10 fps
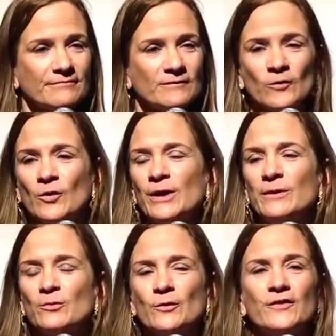from
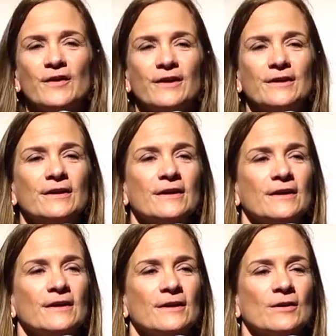April saying,
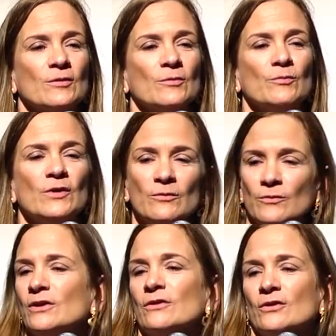Meet
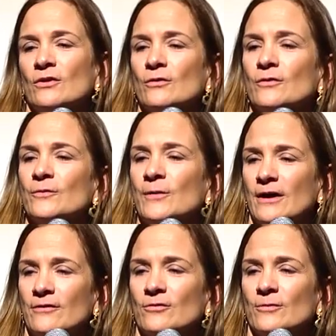me in the girls'
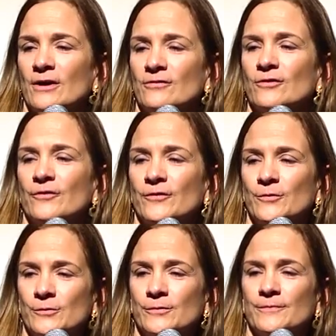bathroom after
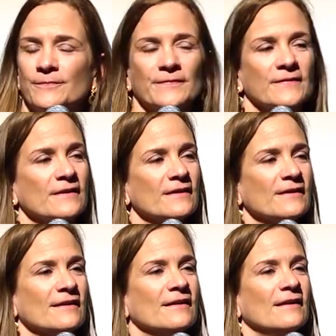school.
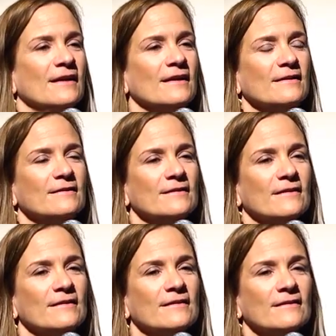And uh,